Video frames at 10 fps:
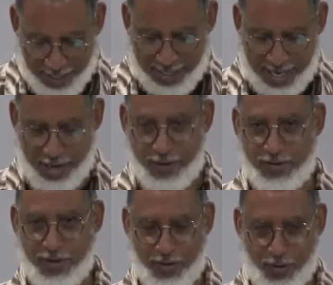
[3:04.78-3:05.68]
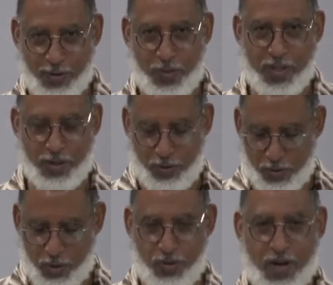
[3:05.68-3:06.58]
in the house of the Lord with
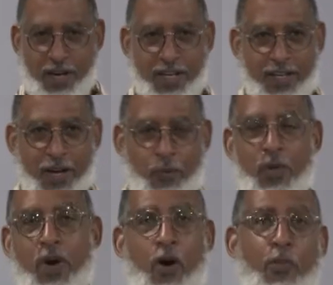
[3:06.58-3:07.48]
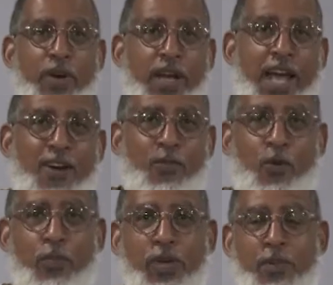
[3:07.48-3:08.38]
those who are here. We were hoping to have
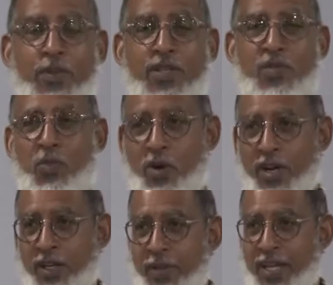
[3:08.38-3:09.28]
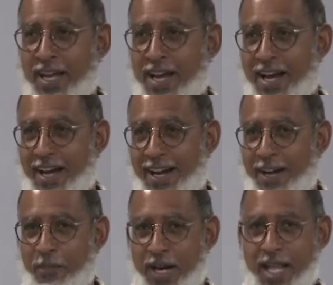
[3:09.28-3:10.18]
more people this morning,
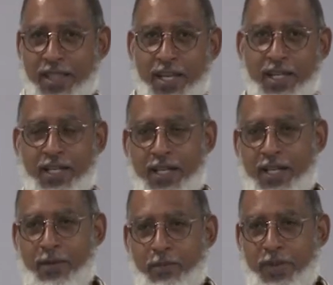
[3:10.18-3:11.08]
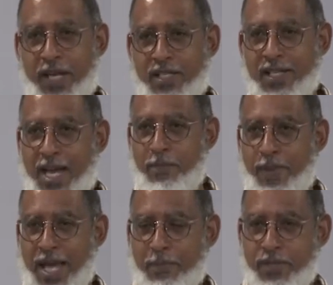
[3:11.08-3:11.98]
uh, but I think uh, Bedside
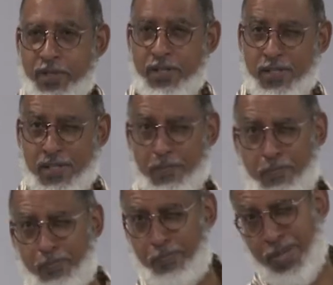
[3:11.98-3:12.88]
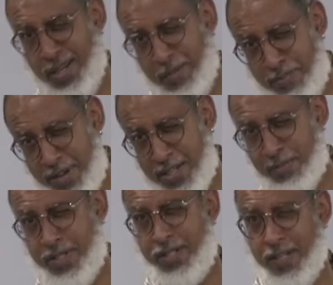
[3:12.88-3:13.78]
Baptist, Pillar
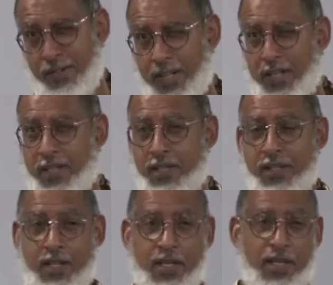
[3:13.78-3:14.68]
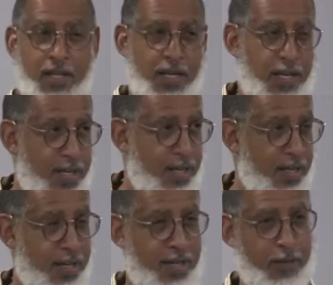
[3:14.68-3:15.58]
Presbyterian,
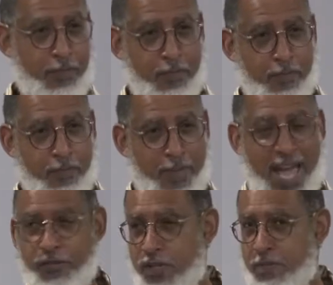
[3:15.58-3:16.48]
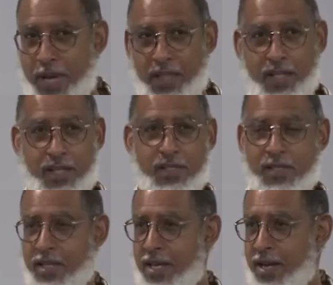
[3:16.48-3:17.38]
uh, Mattress
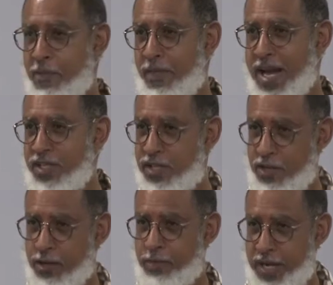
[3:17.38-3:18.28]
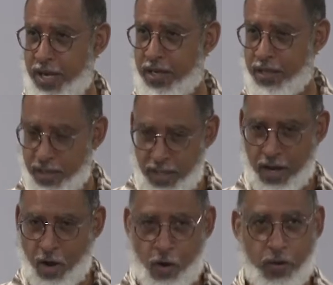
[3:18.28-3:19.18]
Methodist might still be in
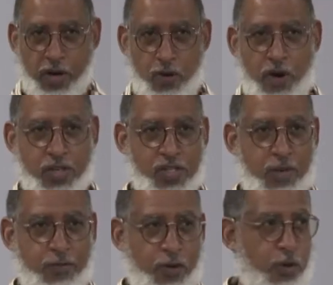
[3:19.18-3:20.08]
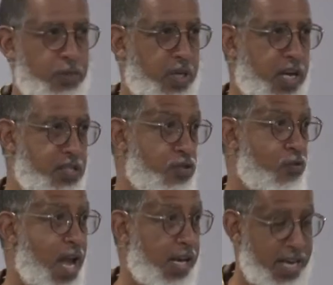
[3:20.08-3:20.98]
holding on to some folk because it's
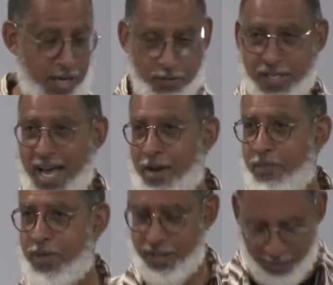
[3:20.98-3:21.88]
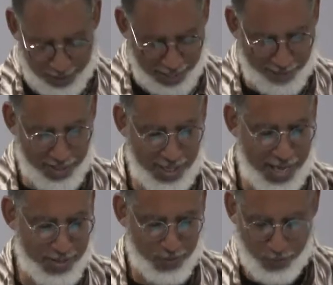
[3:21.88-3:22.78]
raining outside. But
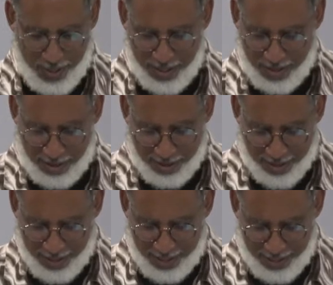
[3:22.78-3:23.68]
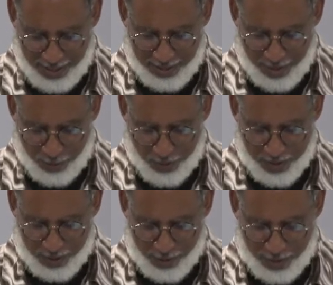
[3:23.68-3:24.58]
nevertheless, we are here and we
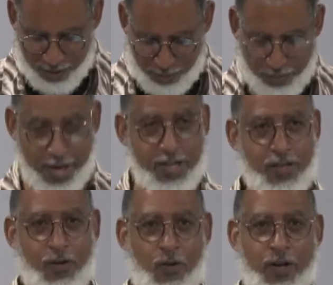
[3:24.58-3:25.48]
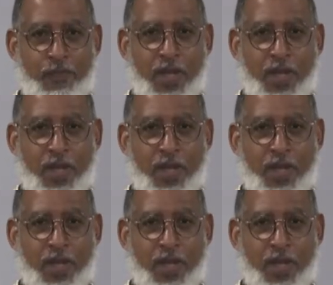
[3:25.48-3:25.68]
are going to praise the Lord.